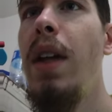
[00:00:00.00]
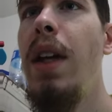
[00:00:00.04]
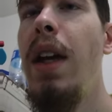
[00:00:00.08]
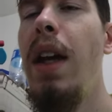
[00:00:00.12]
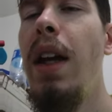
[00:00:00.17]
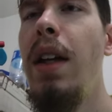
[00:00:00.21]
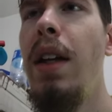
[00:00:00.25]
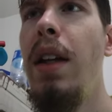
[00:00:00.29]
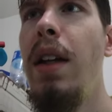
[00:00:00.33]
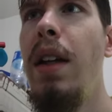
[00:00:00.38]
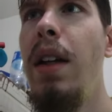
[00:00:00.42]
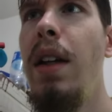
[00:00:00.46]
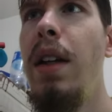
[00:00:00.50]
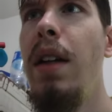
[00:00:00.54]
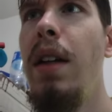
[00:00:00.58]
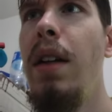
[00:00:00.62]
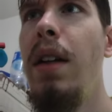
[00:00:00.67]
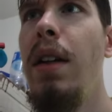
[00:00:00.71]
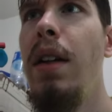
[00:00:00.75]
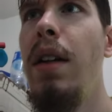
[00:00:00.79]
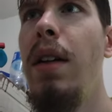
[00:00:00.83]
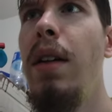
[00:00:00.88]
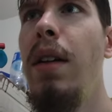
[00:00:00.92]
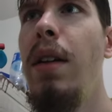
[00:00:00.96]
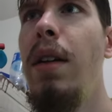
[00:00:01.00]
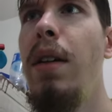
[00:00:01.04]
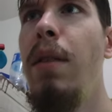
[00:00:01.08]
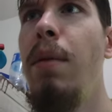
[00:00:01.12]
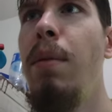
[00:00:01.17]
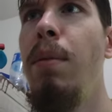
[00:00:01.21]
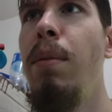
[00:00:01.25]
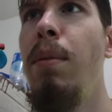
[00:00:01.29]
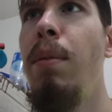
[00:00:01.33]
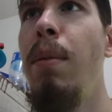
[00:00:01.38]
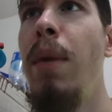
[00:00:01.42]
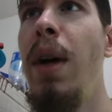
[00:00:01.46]
getting
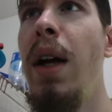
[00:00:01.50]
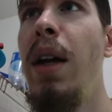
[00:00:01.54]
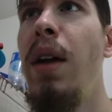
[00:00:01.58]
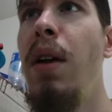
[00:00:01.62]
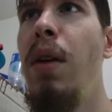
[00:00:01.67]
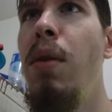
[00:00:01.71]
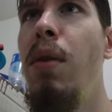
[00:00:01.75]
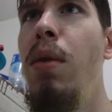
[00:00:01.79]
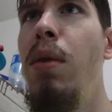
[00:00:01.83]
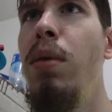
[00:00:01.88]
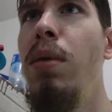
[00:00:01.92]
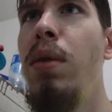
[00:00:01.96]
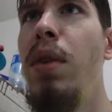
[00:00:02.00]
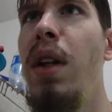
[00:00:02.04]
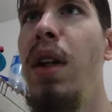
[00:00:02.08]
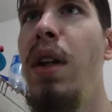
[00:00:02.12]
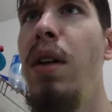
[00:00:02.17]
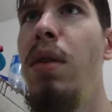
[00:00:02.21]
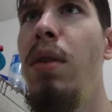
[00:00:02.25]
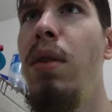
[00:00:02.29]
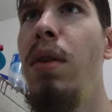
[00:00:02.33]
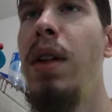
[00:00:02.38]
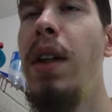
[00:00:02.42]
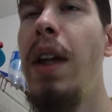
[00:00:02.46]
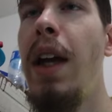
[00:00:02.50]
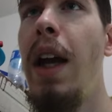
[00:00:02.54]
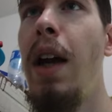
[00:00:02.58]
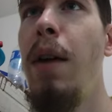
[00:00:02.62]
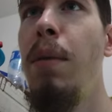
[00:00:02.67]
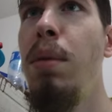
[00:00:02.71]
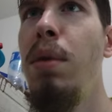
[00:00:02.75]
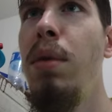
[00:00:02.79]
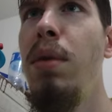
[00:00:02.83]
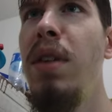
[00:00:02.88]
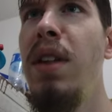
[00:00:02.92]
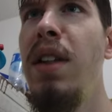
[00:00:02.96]
my own little
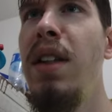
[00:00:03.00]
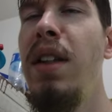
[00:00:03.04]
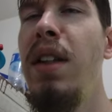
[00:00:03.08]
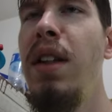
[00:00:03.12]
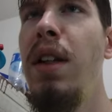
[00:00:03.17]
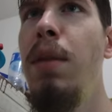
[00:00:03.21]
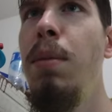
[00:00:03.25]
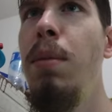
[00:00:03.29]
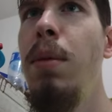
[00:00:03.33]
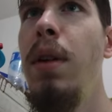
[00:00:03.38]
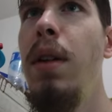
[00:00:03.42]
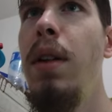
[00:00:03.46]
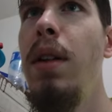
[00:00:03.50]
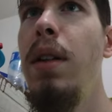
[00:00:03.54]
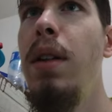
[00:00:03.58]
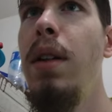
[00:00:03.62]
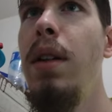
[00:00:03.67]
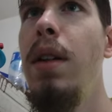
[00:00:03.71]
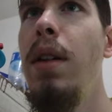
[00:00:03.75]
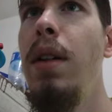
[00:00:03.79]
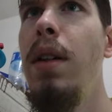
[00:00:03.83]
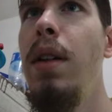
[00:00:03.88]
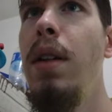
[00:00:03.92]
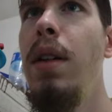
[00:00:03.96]
camper to sleep in.